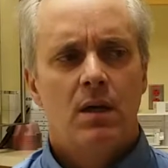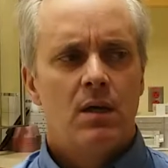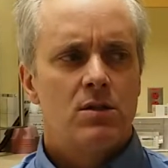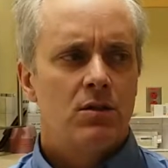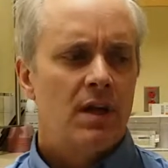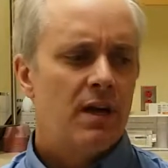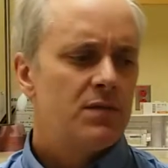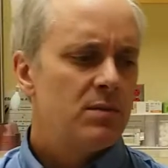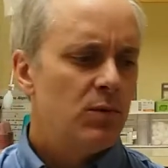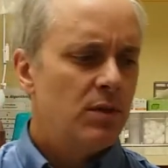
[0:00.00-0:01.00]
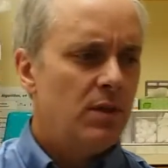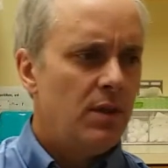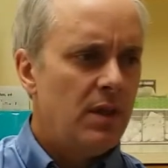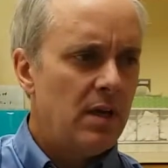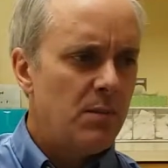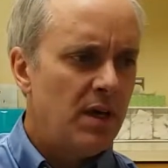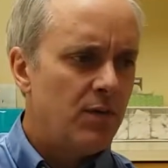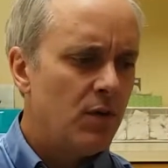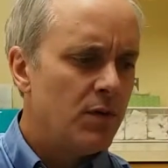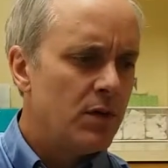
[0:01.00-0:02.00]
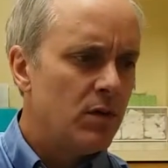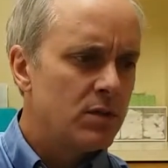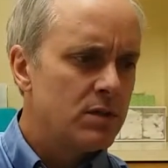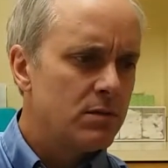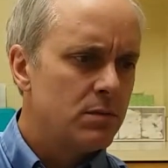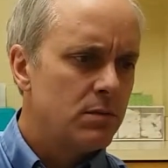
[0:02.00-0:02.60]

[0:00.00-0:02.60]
So you have someone who you think may have overdosed.